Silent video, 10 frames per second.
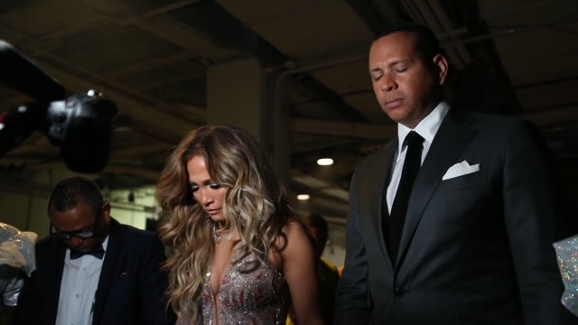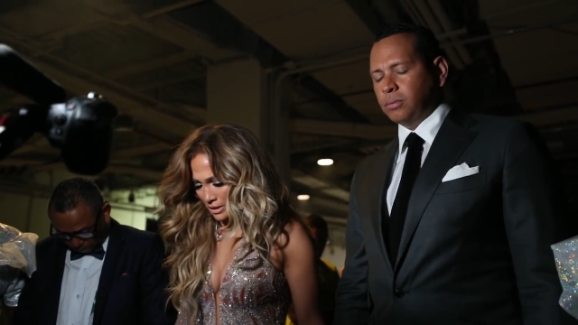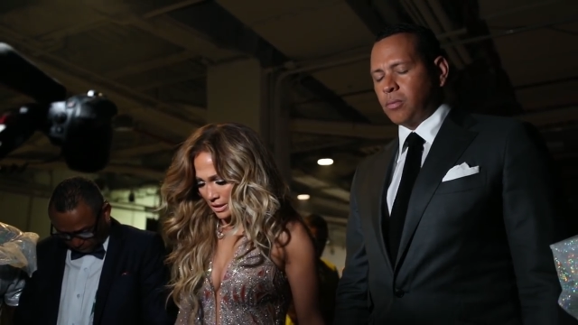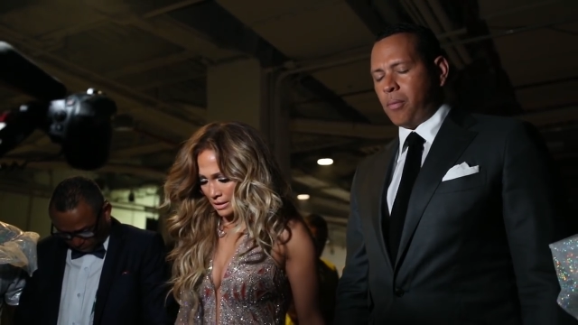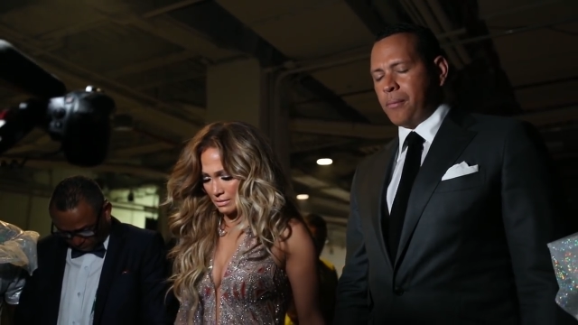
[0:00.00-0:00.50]

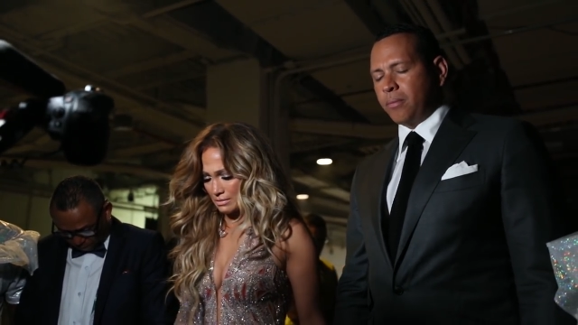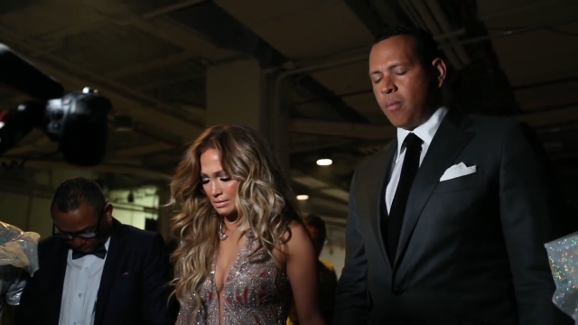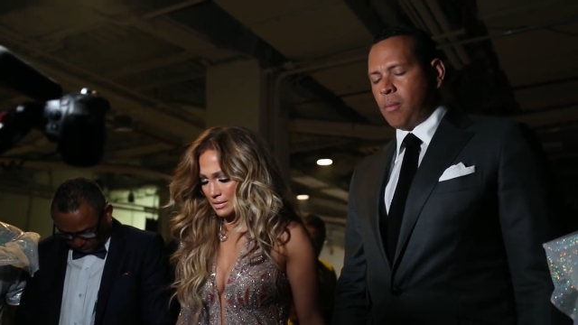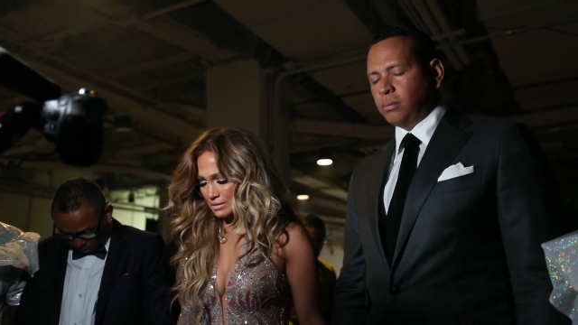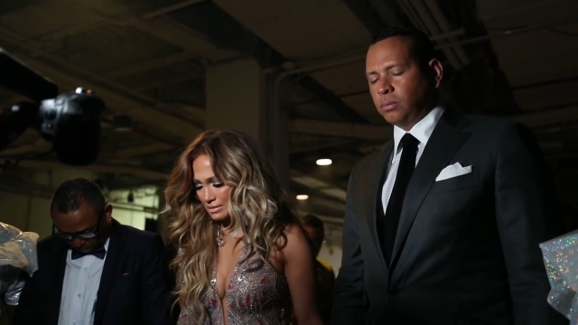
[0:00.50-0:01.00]
Speaker 1: everything
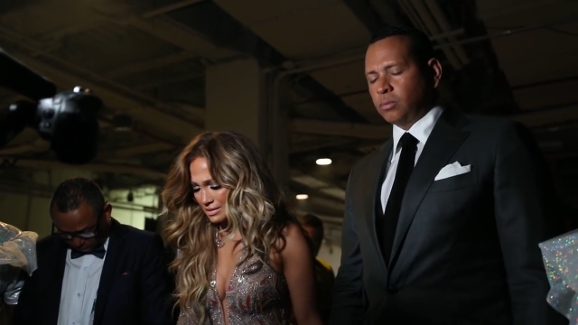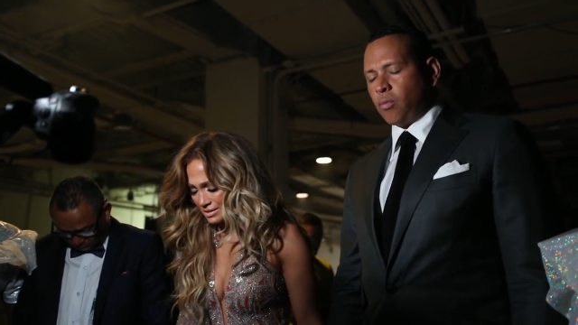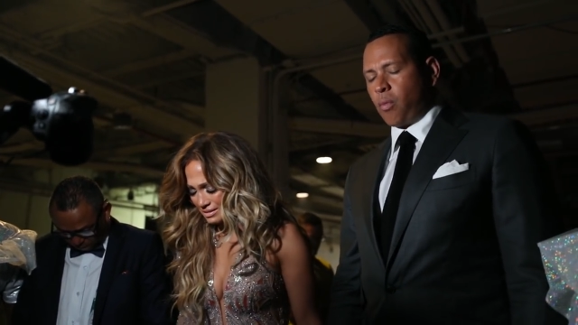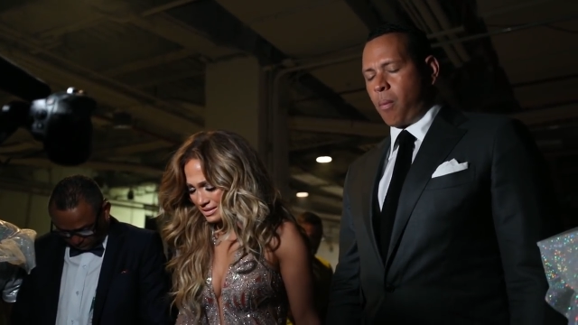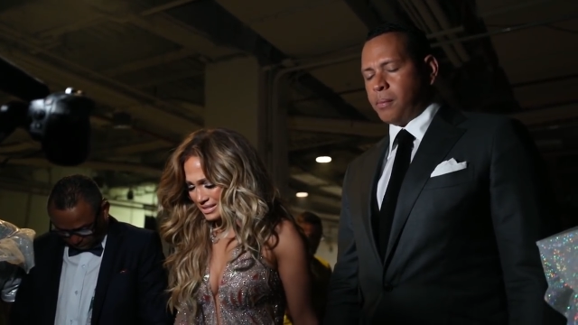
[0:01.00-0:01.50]

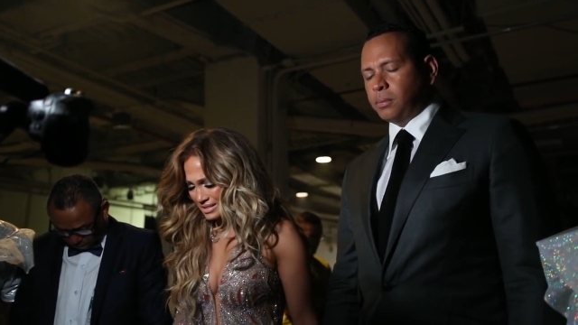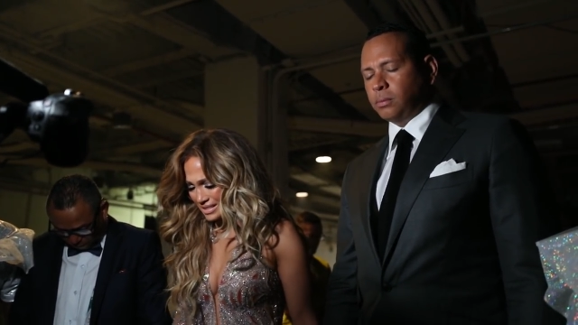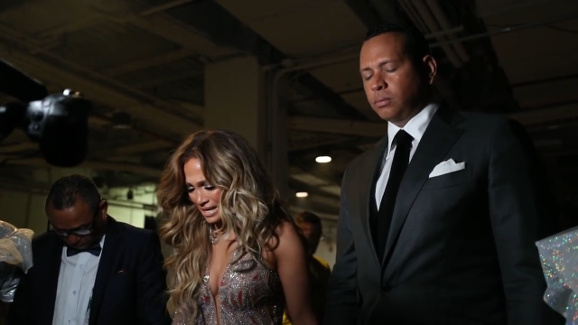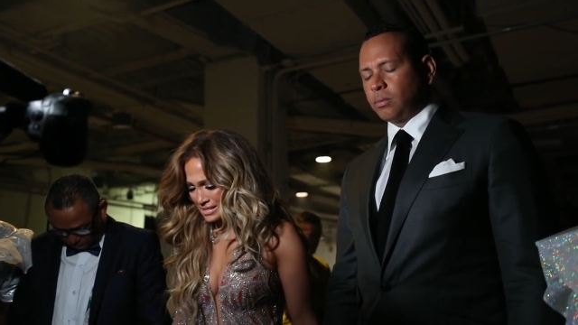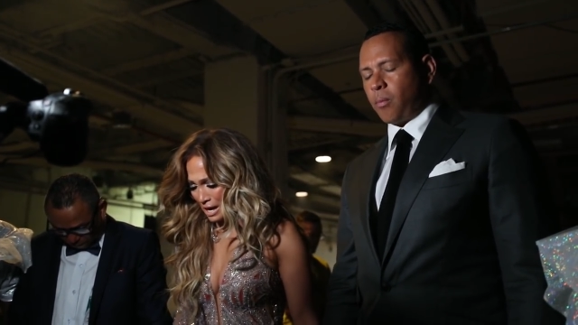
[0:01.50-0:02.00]

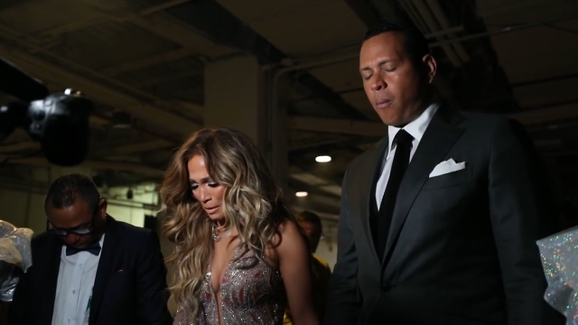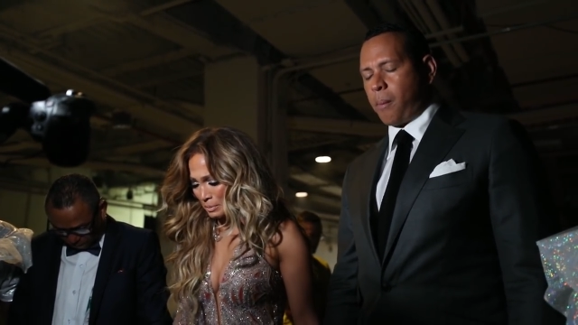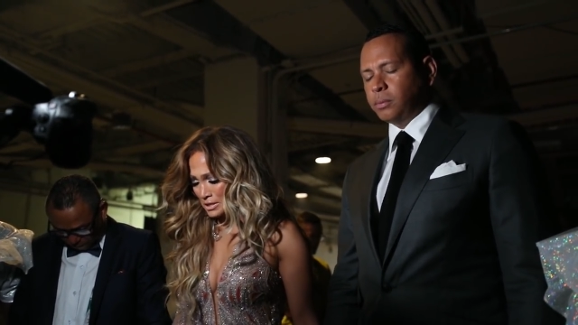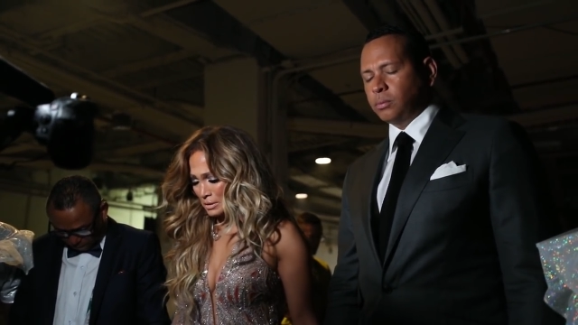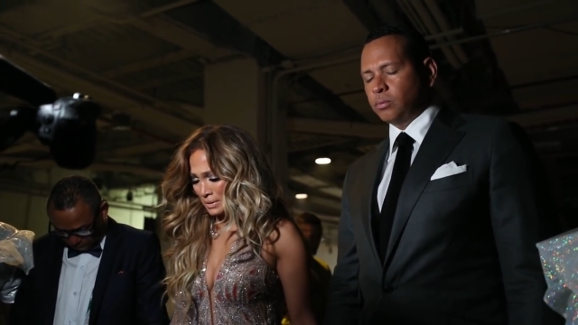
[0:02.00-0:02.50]
that's
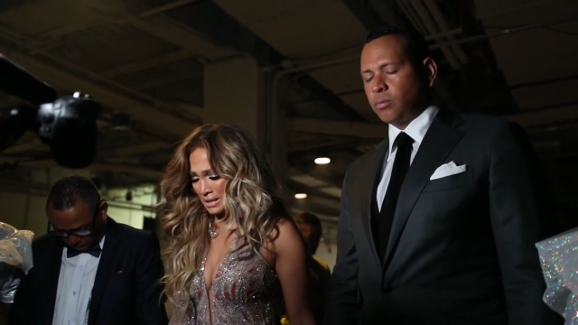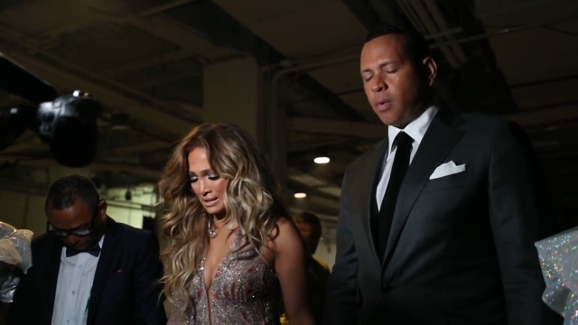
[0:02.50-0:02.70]
happened to me.